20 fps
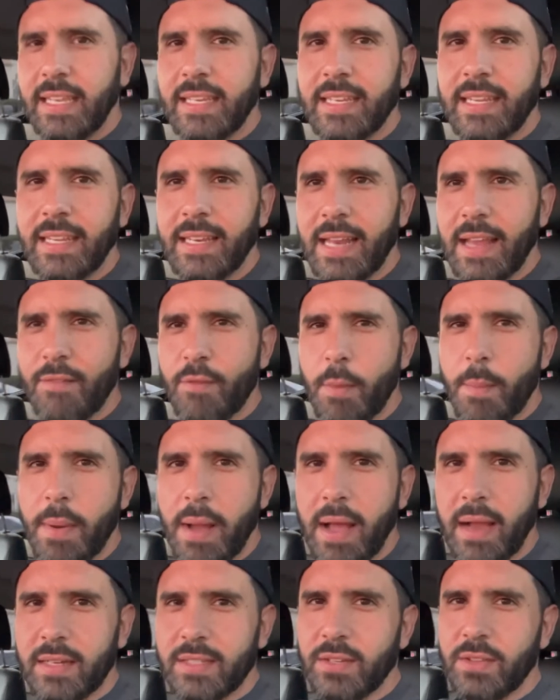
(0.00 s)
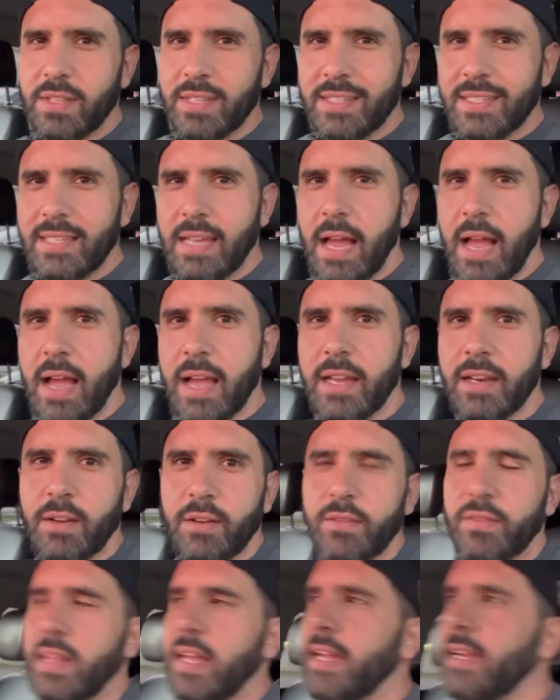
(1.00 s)
did have a box on the side
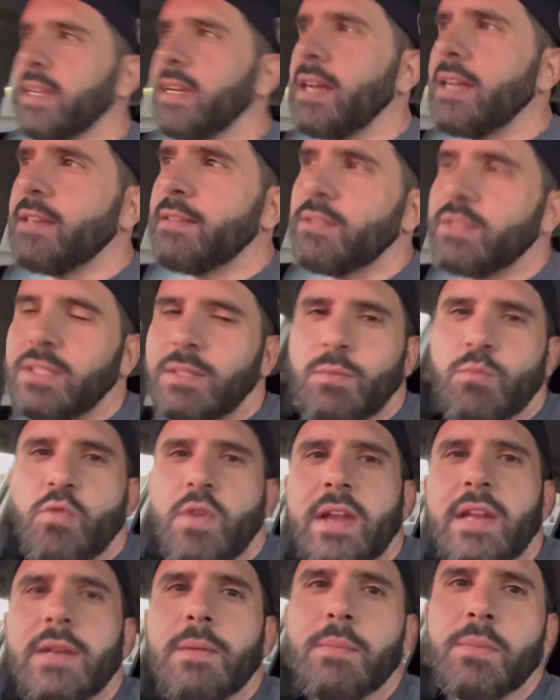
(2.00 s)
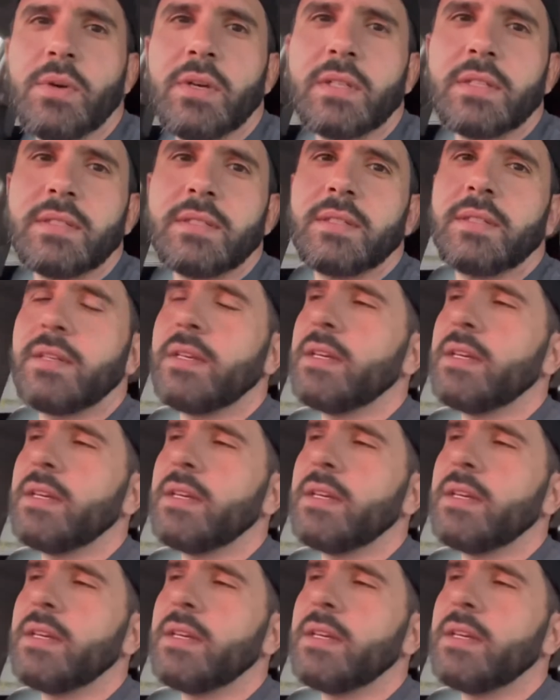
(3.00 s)
of like kind of some random books,